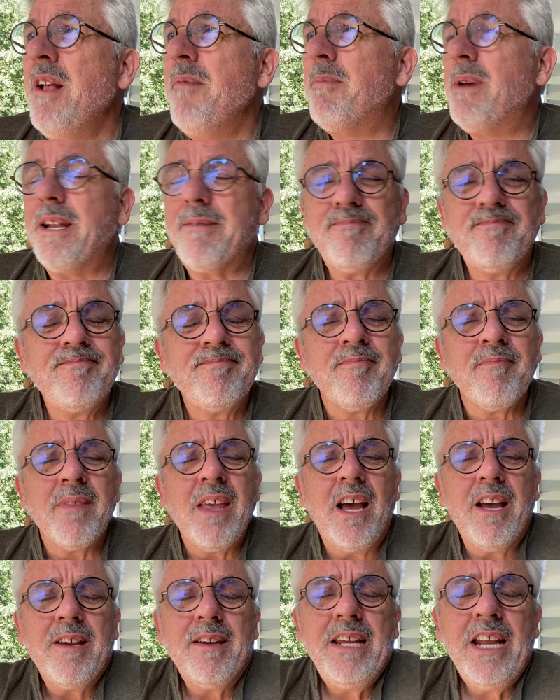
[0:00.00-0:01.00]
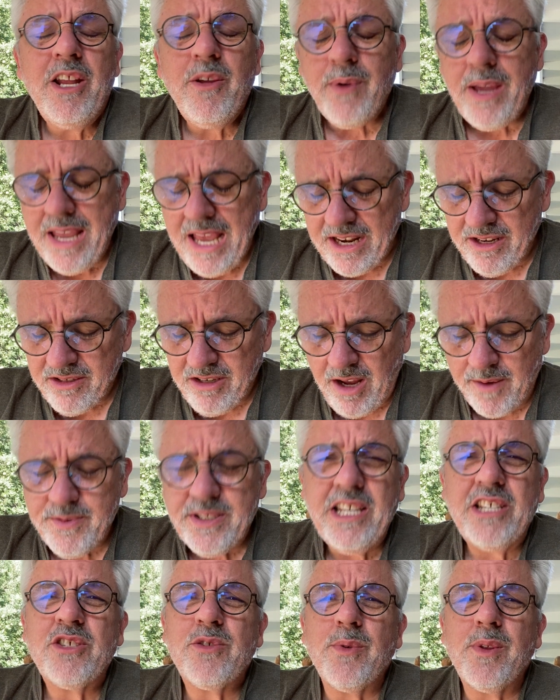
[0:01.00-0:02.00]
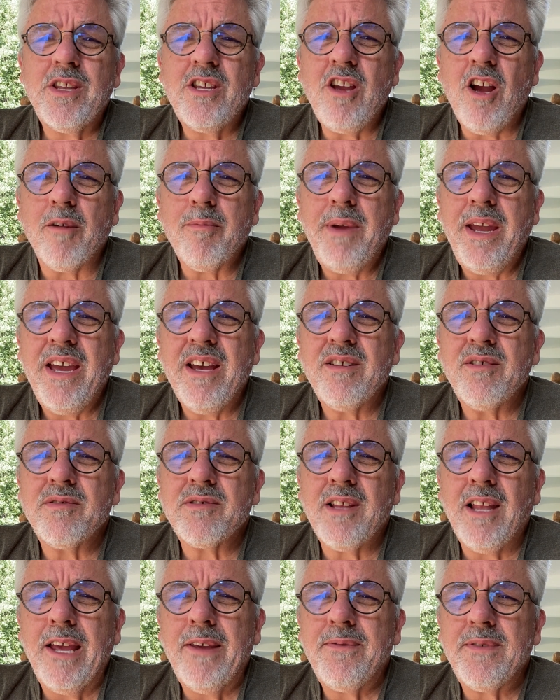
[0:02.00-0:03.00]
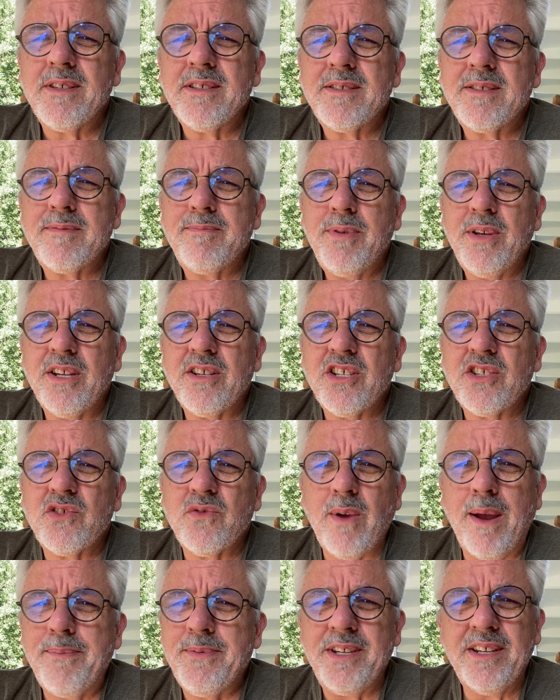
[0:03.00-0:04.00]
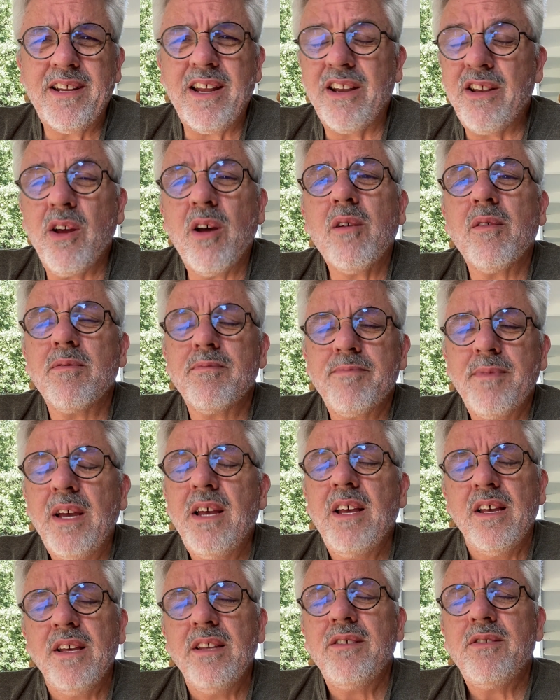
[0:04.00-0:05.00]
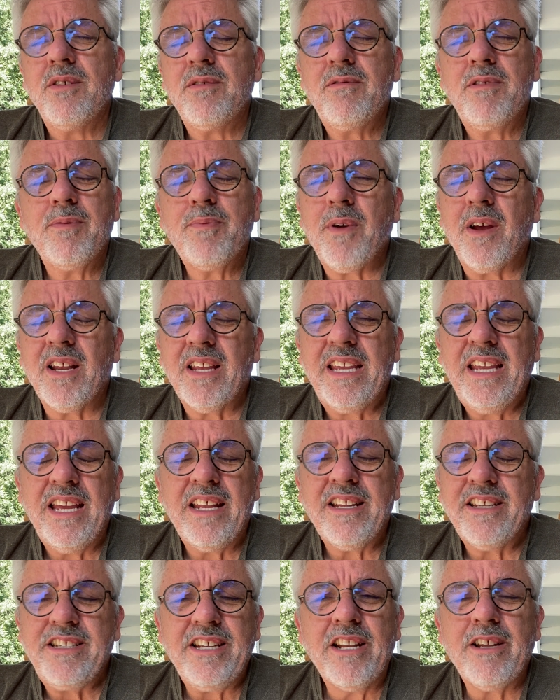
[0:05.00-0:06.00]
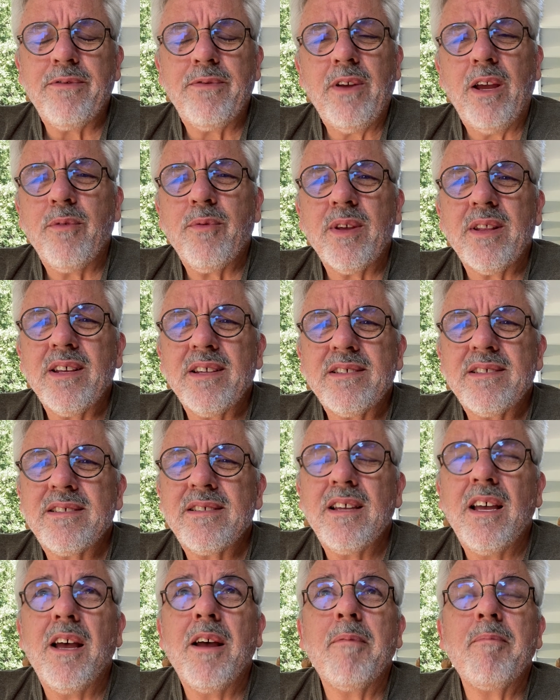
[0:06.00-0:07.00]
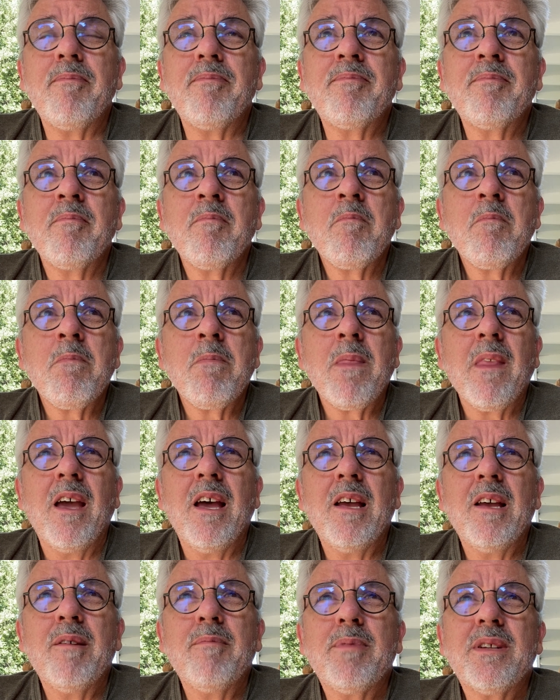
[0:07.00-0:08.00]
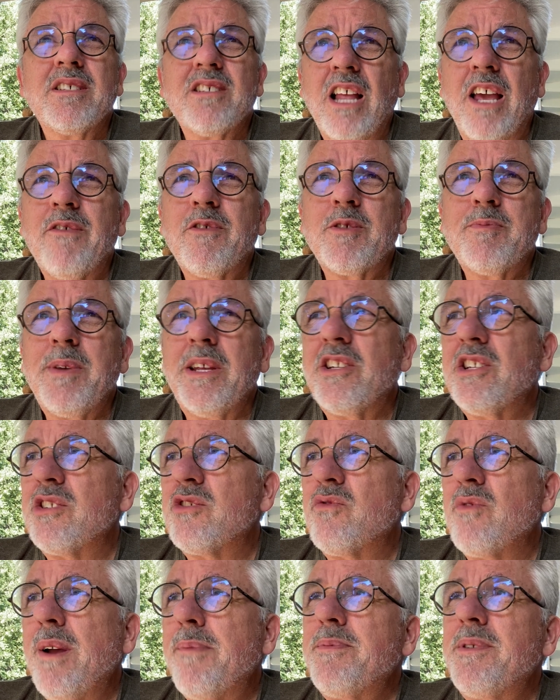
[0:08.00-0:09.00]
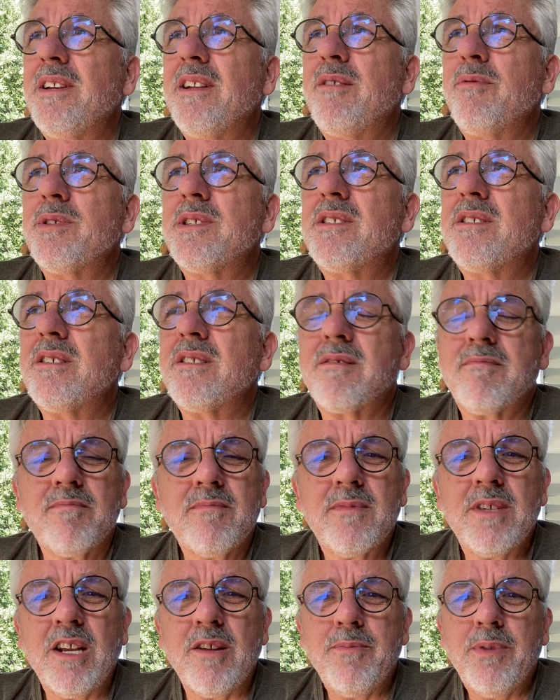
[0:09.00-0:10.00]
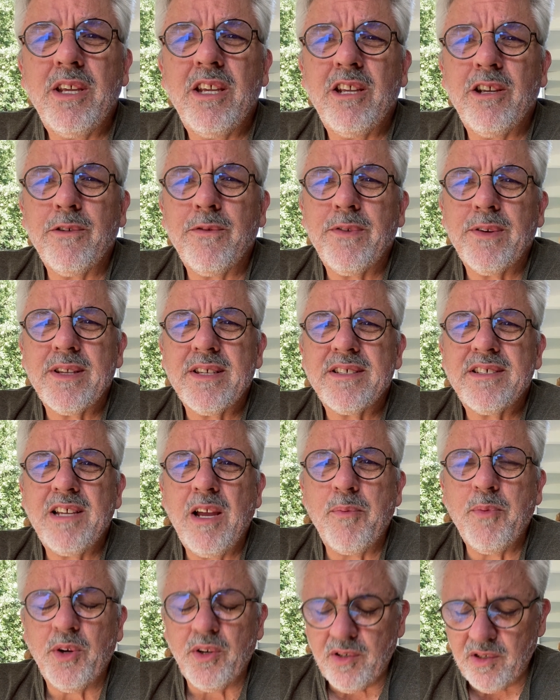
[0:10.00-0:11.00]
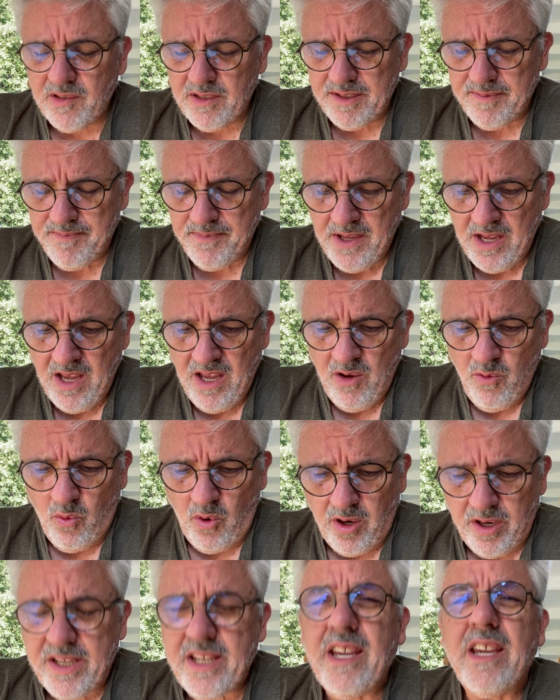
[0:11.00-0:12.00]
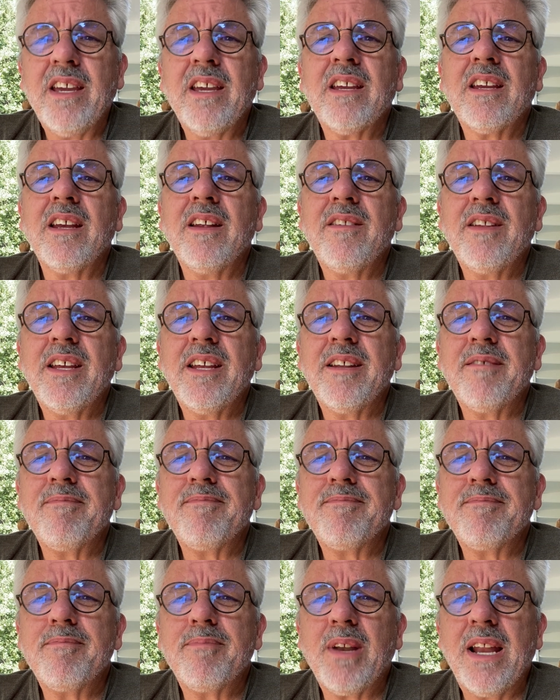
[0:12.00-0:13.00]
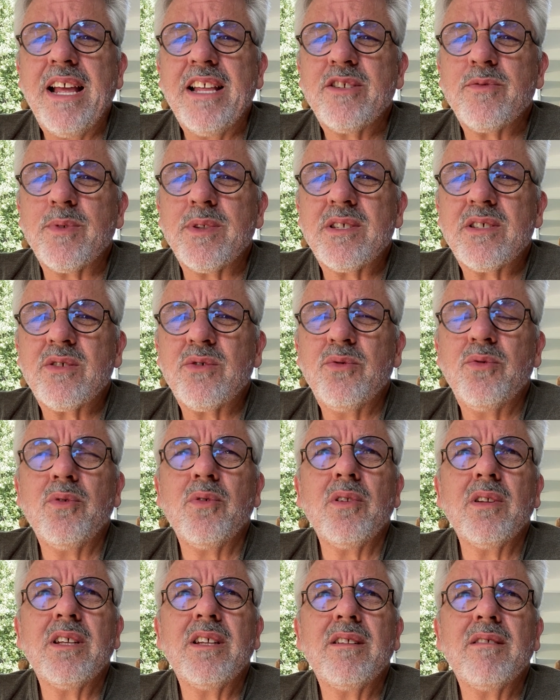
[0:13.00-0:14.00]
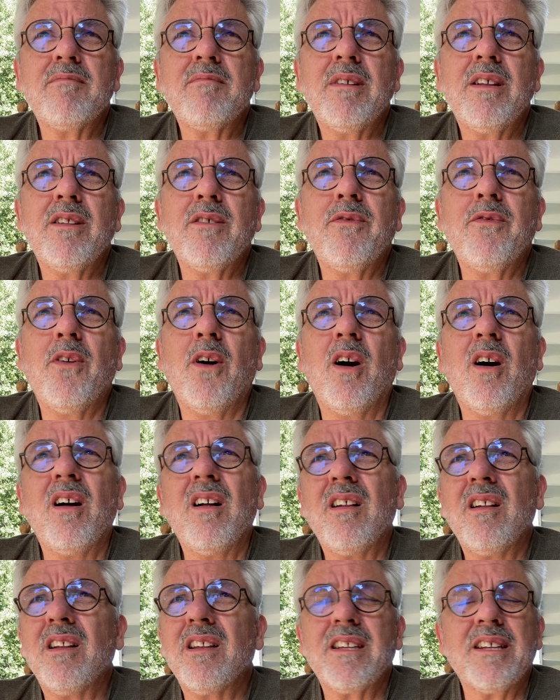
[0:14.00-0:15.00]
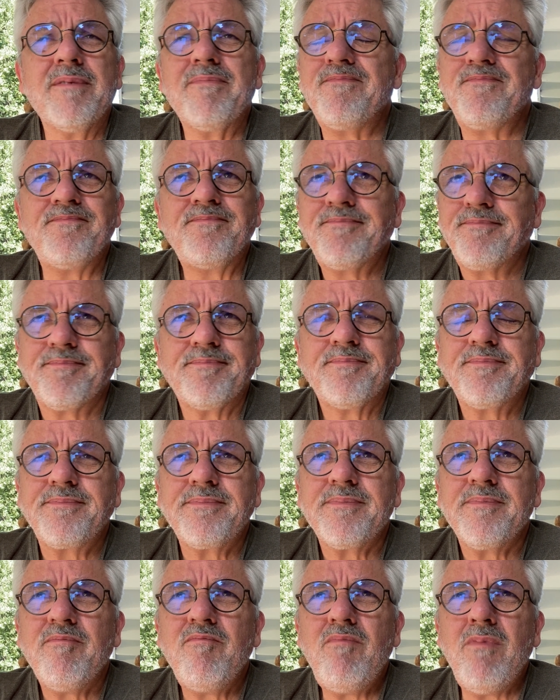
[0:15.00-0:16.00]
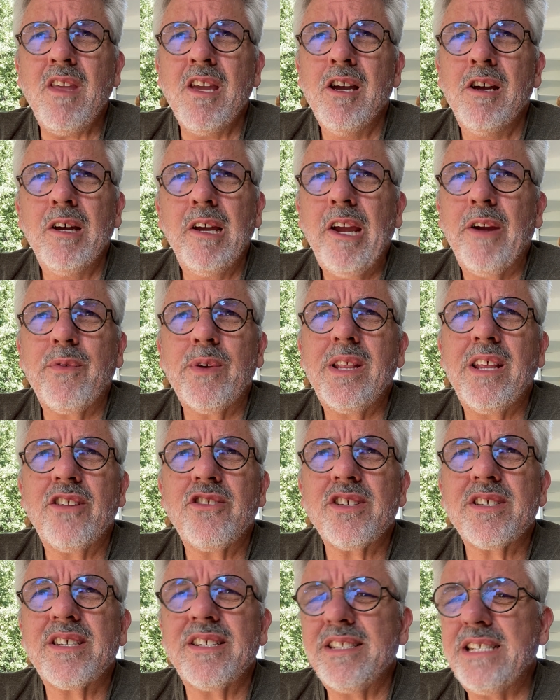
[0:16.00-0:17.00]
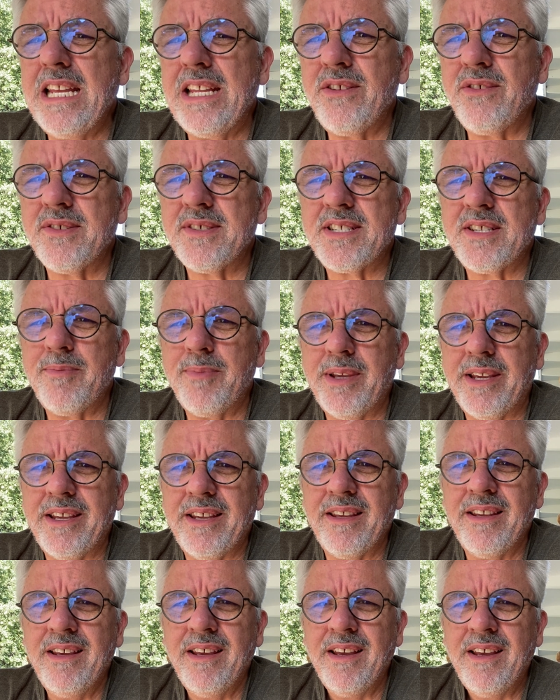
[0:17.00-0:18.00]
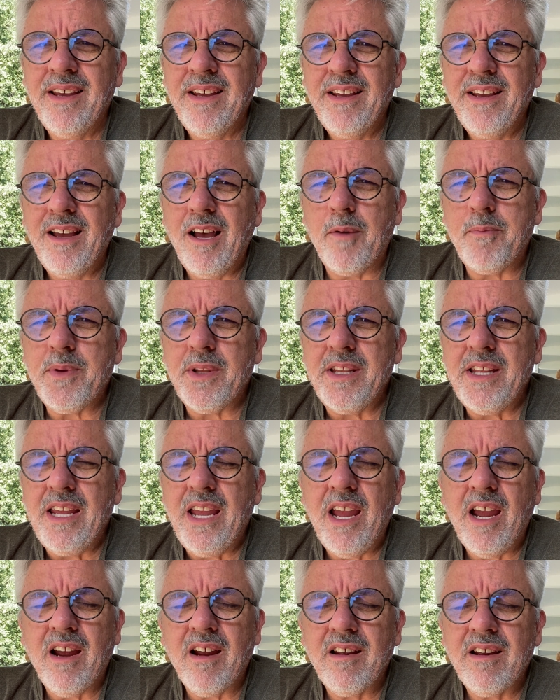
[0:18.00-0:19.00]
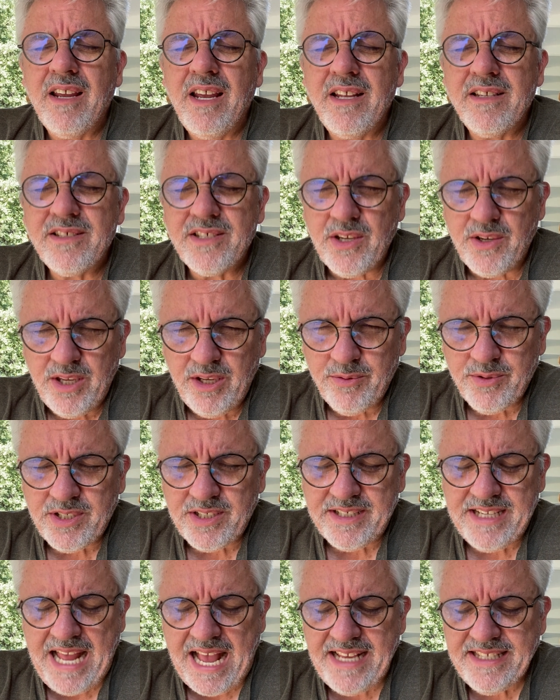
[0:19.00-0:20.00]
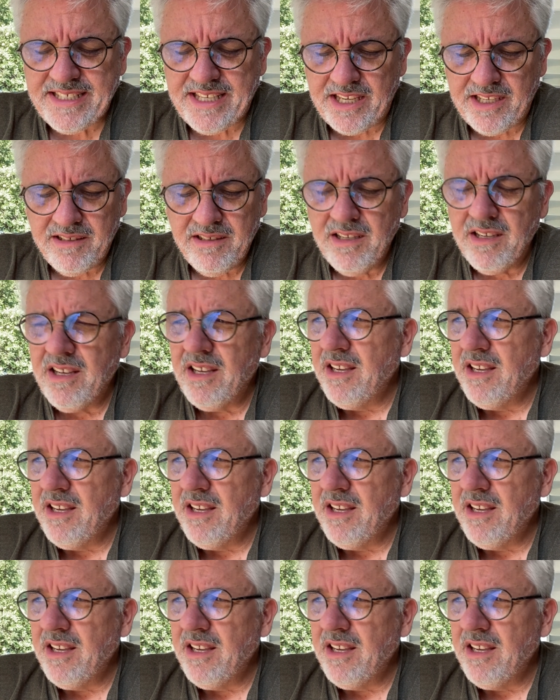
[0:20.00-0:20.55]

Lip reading: But anyway, I had a conversation with a young man whose life has been disrupted. I know you probably can't identify with us. But his life has been disrupted. He was just going to be here for the summer and working, and then plans with school in the fall, and everything just continues to be up in the air. And so he was just asking,